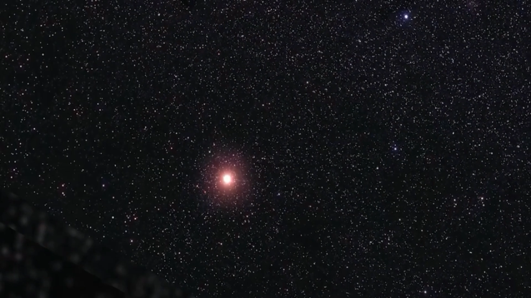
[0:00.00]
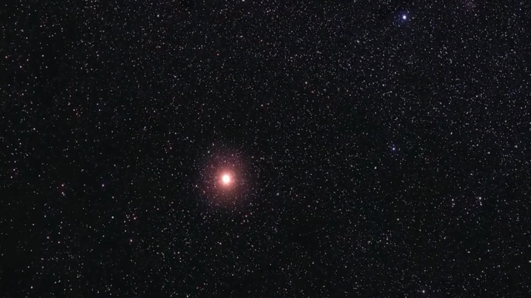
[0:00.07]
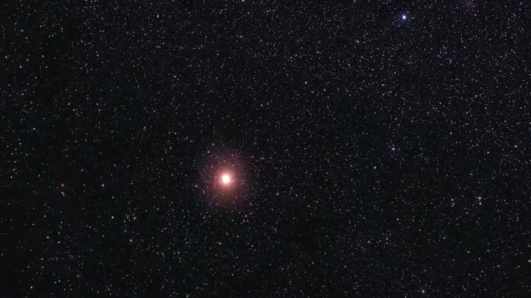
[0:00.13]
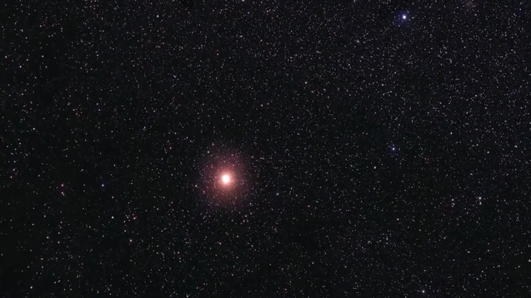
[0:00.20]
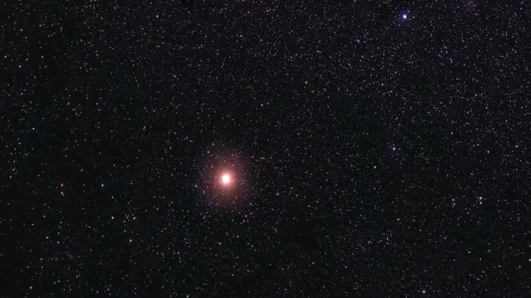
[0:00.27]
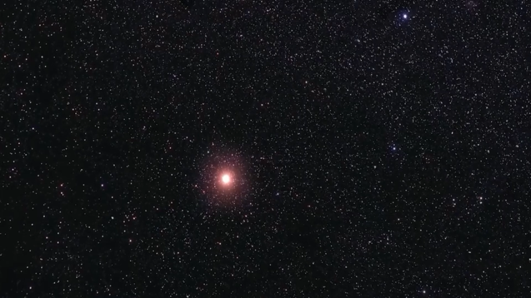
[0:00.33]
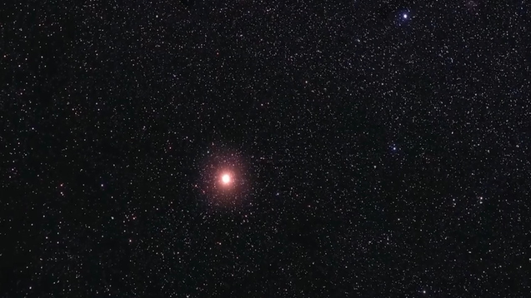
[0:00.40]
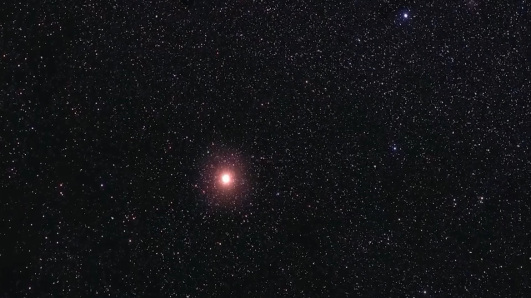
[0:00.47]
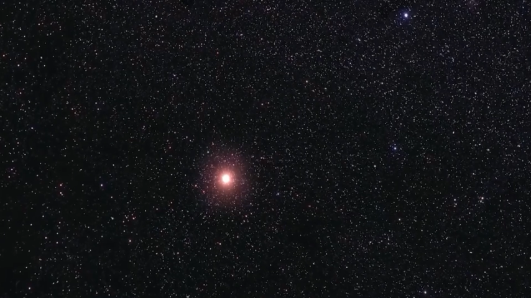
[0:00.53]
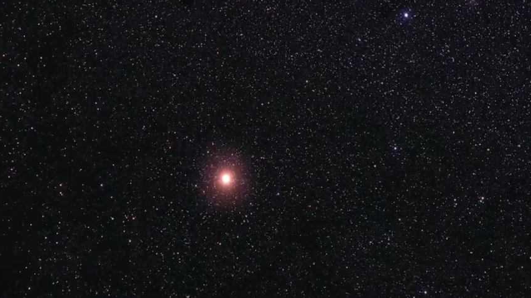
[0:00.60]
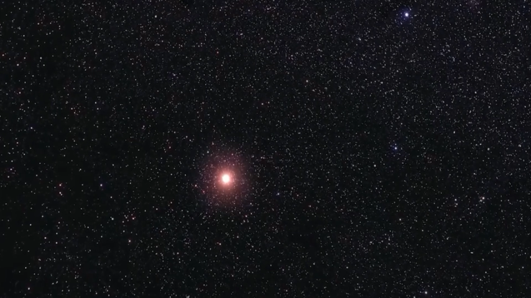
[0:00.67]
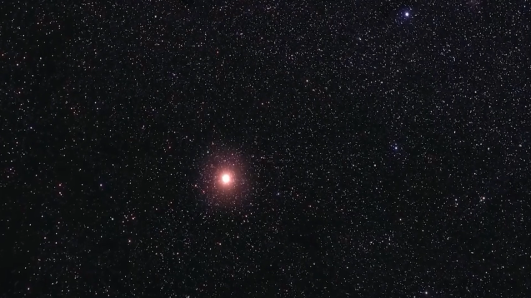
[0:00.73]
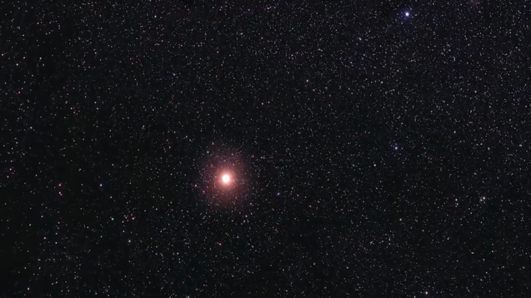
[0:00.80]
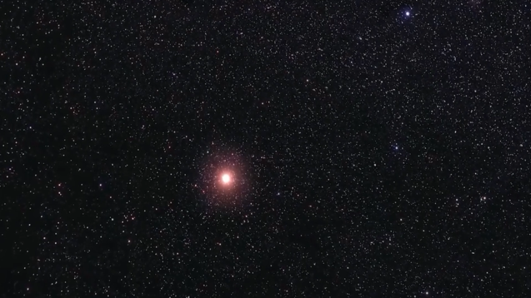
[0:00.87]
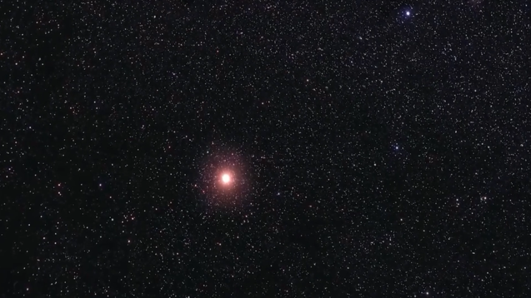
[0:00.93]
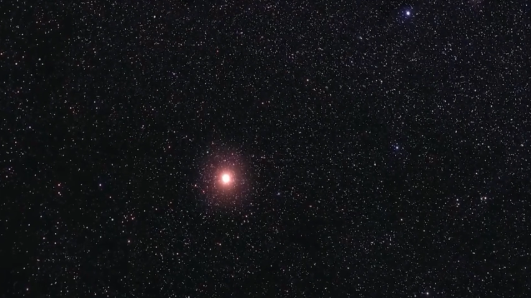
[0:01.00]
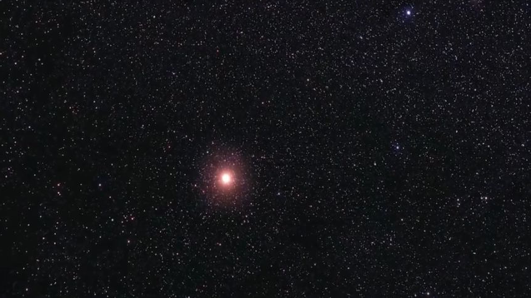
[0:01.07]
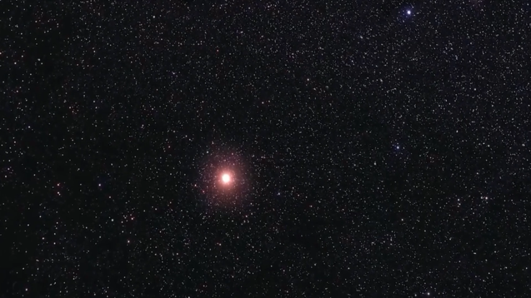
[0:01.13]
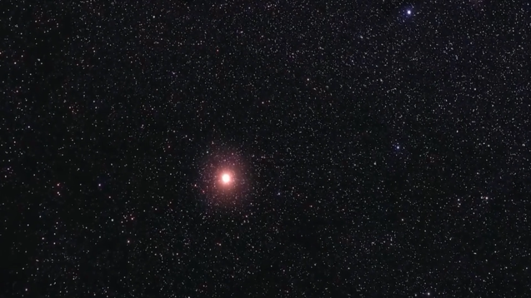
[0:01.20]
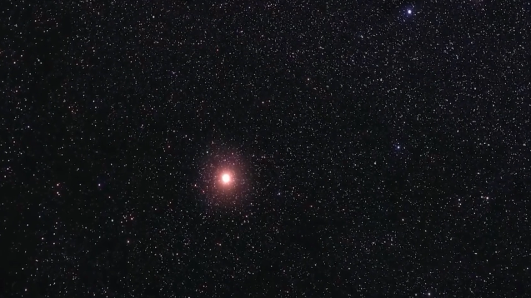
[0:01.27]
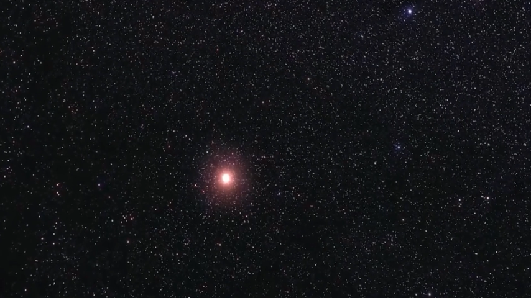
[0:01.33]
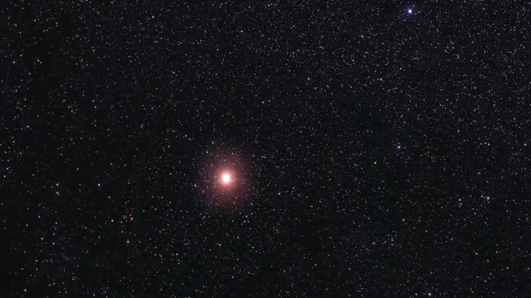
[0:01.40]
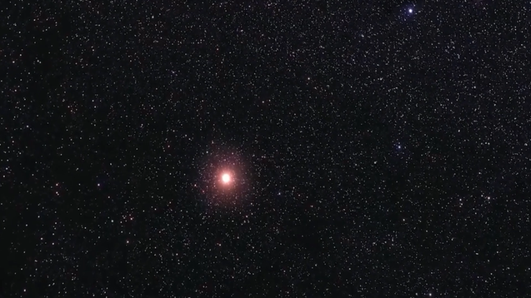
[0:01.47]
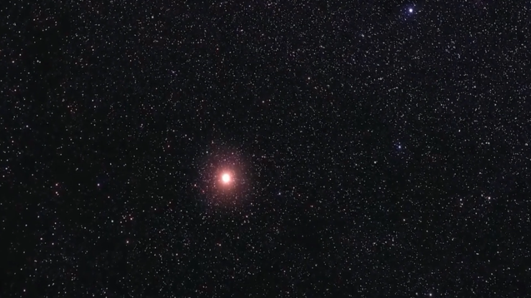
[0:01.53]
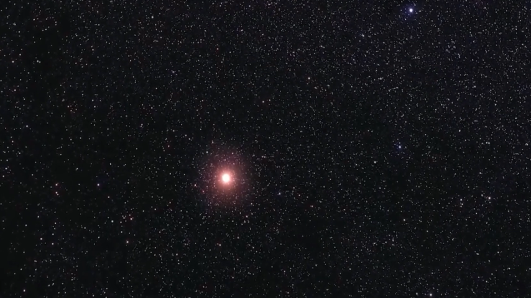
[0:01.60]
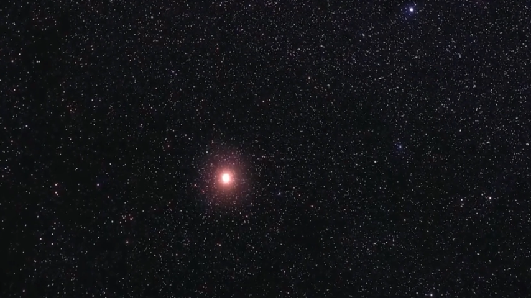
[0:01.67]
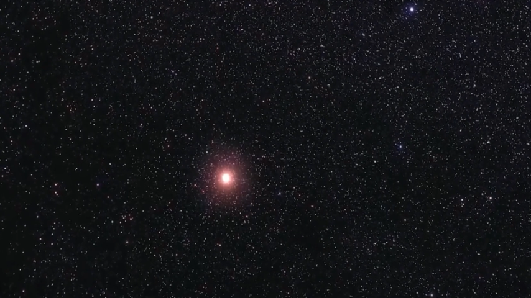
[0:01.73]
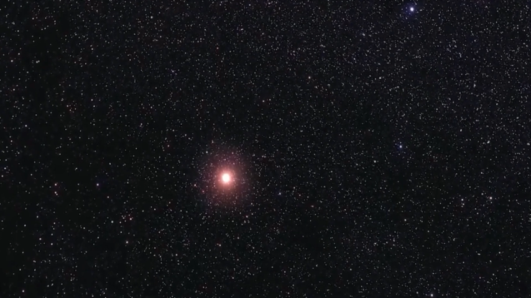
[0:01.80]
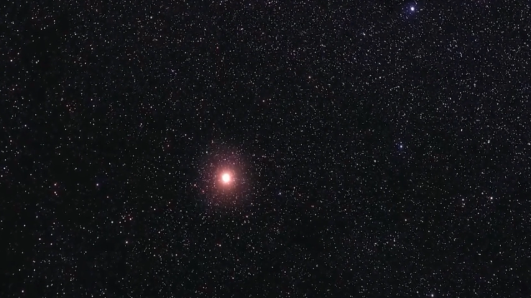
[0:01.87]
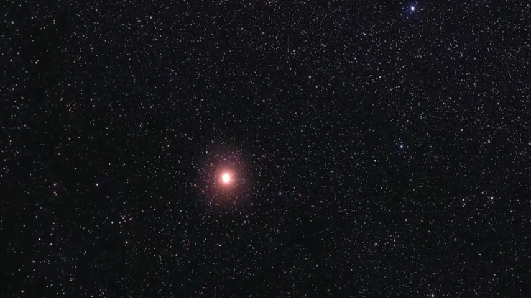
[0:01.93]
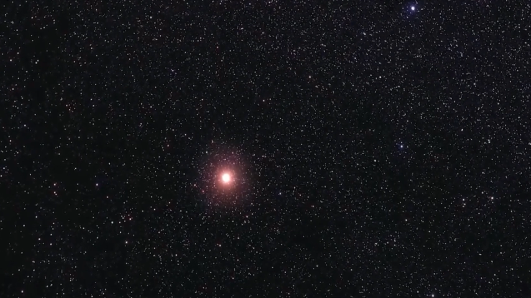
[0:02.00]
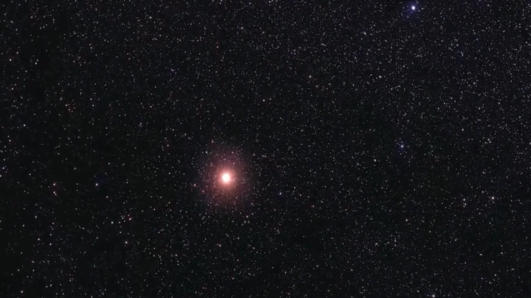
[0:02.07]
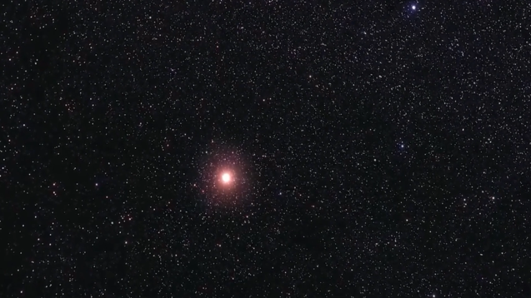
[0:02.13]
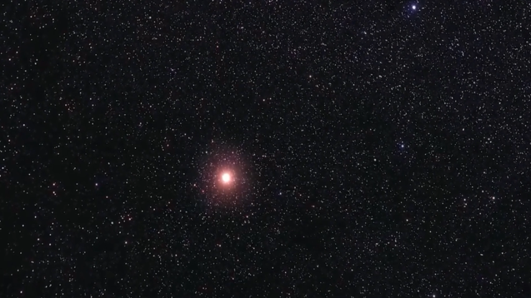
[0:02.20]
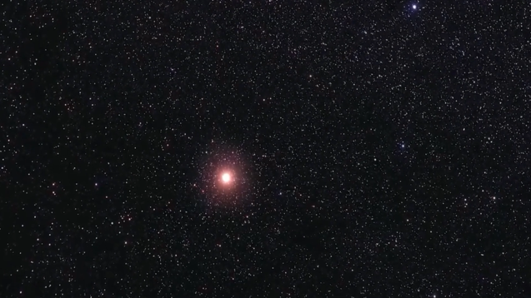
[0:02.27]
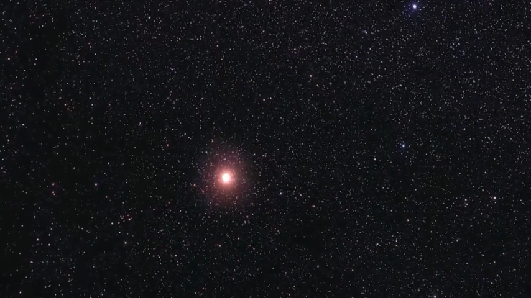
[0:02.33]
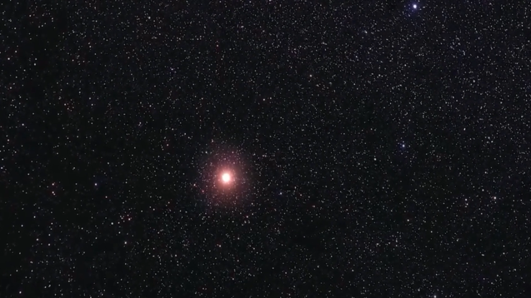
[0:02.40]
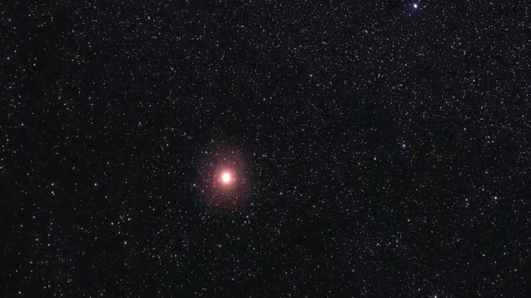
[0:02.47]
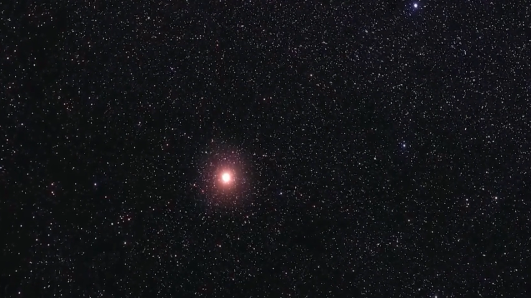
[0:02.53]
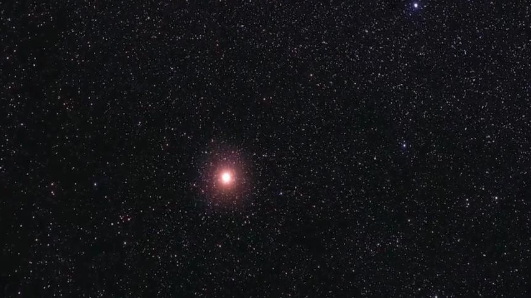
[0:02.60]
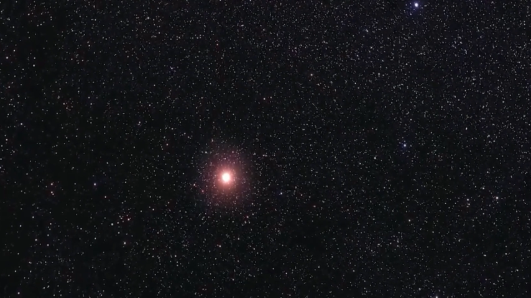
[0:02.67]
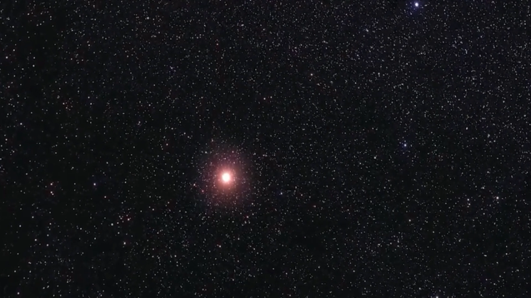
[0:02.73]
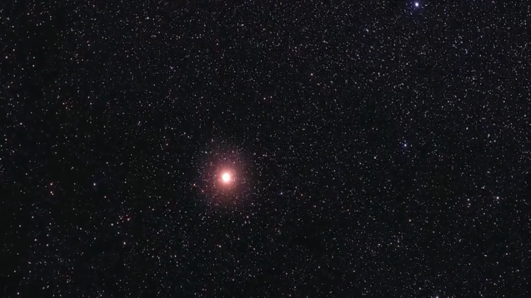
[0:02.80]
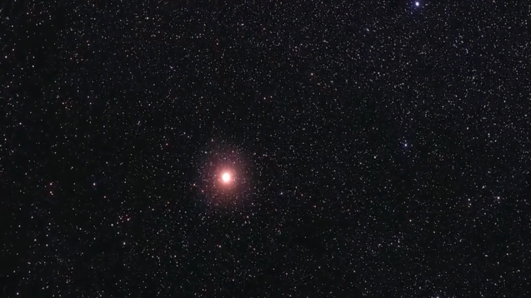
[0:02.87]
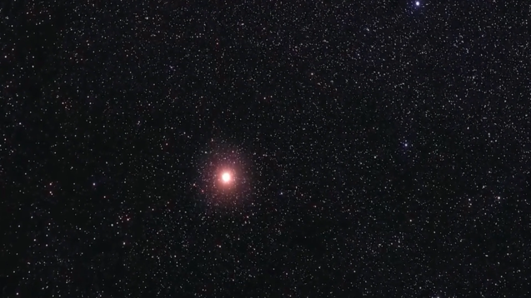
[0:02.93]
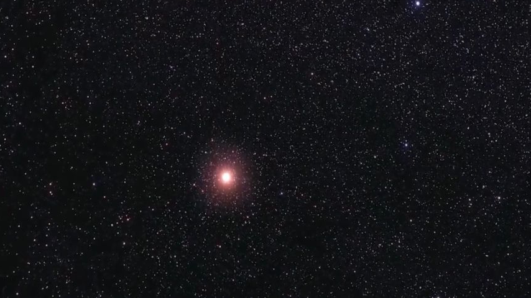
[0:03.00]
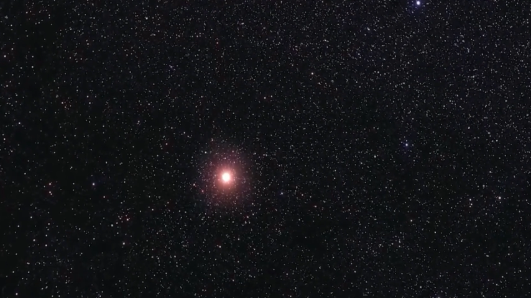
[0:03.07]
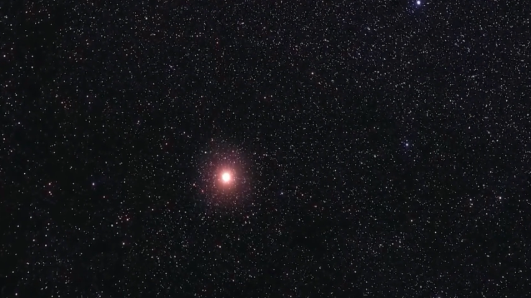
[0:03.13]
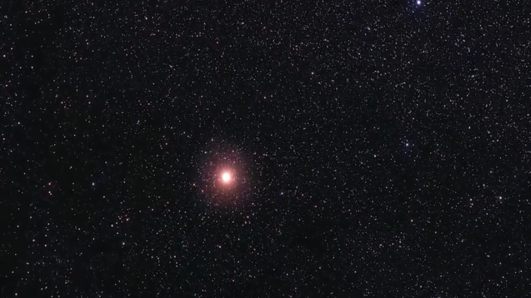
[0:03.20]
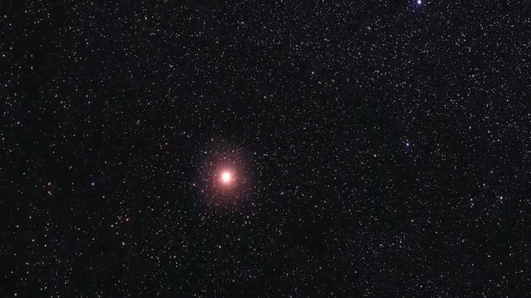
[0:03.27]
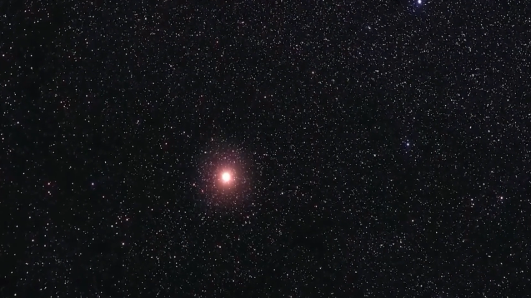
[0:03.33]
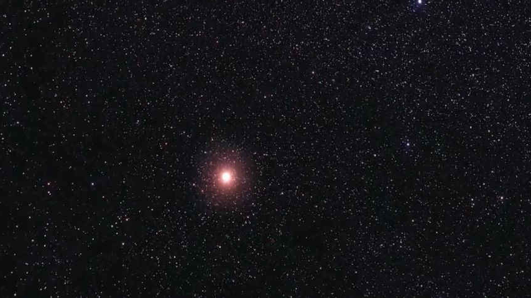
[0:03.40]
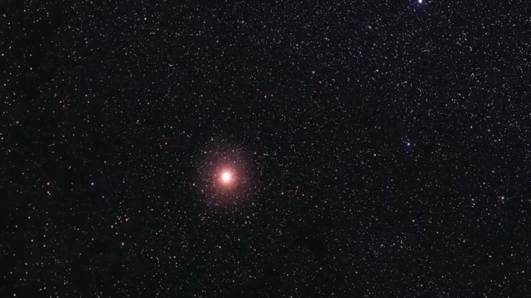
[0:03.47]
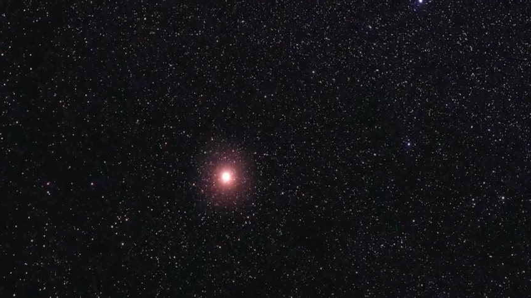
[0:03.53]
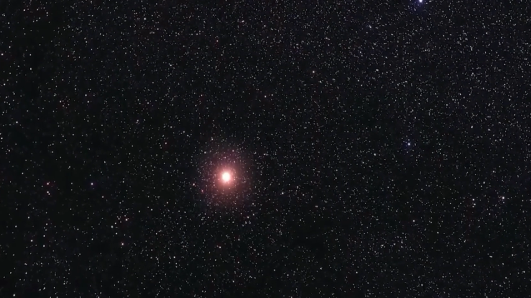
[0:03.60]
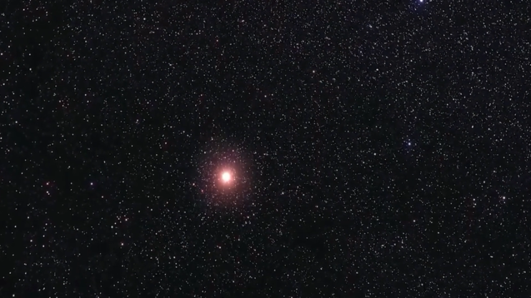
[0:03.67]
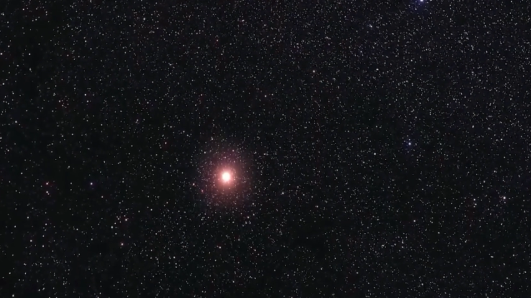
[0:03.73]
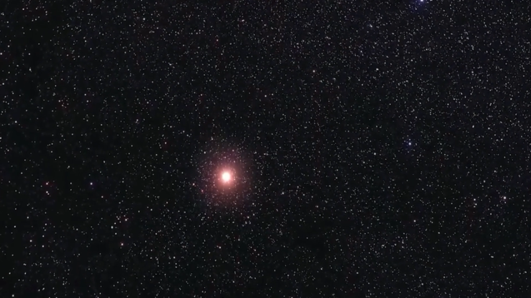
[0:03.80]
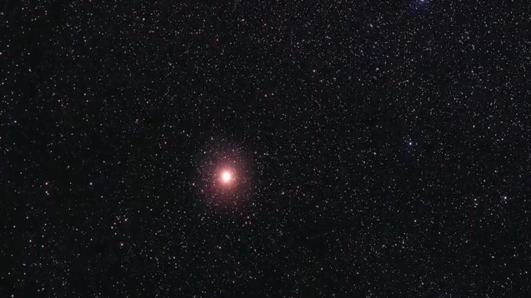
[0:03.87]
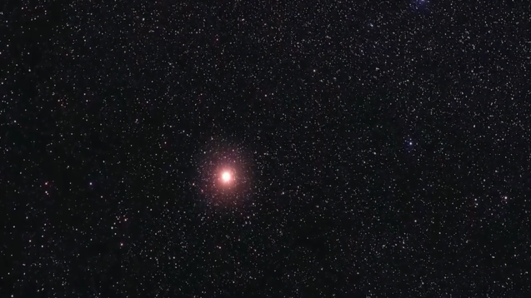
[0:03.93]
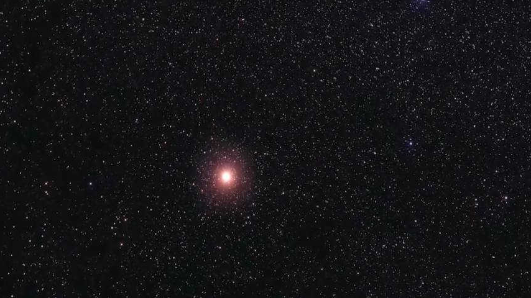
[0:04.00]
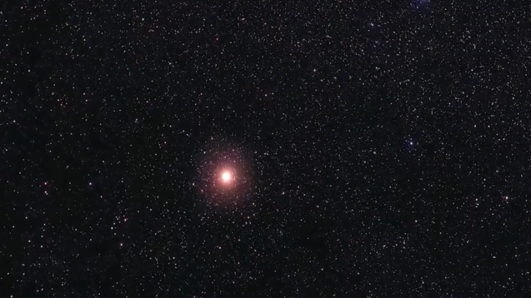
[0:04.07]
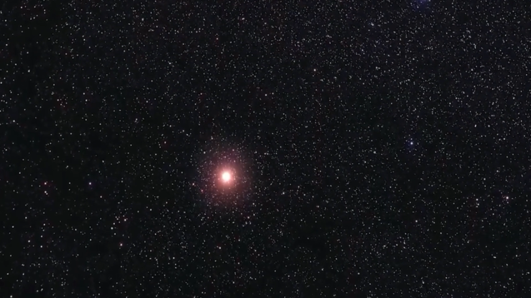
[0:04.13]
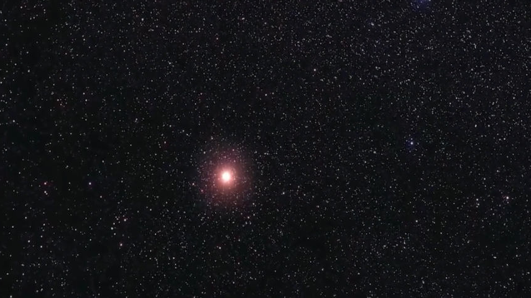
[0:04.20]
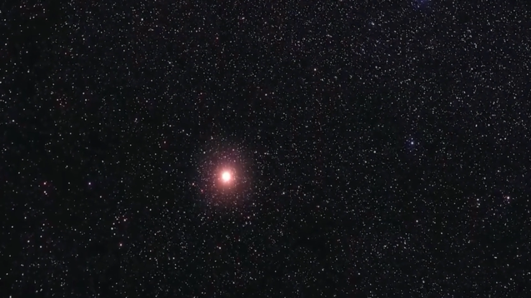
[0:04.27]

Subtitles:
(no speaker visible)